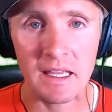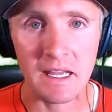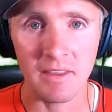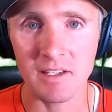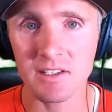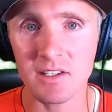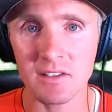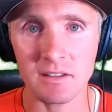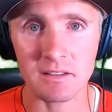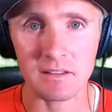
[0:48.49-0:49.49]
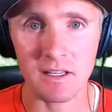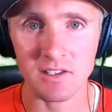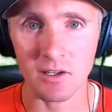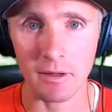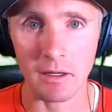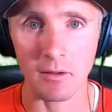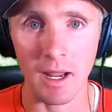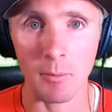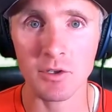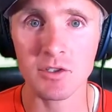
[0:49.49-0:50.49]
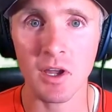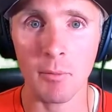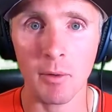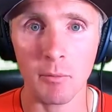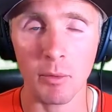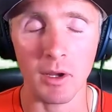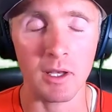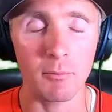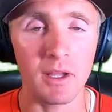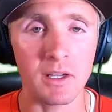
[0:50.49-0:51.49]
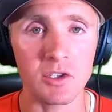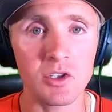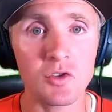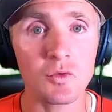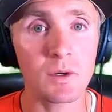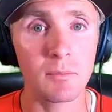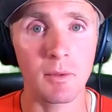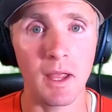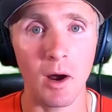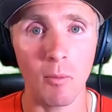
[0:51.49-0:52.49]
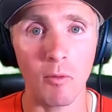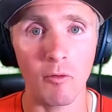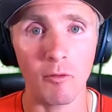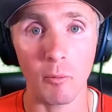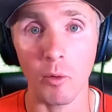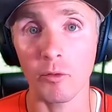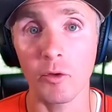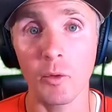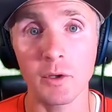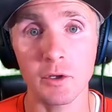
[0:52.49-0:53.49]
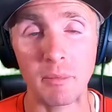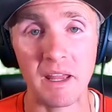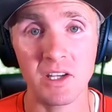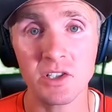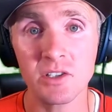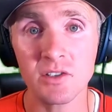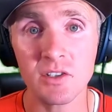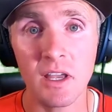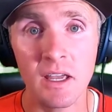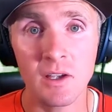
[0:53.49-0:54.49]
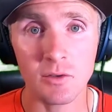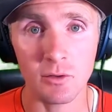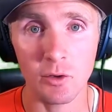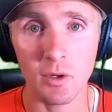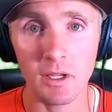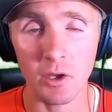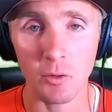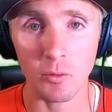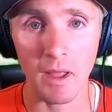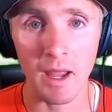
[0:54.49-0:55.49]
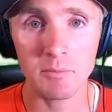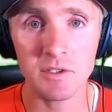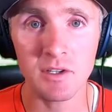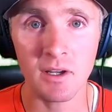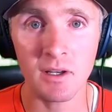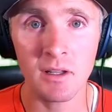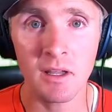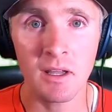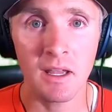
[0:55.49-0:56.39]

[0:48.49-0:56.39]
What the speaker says: And this isn't necessarily a glamorous topic, but can be extremely helpful for both you and your patients so that you can get your labs done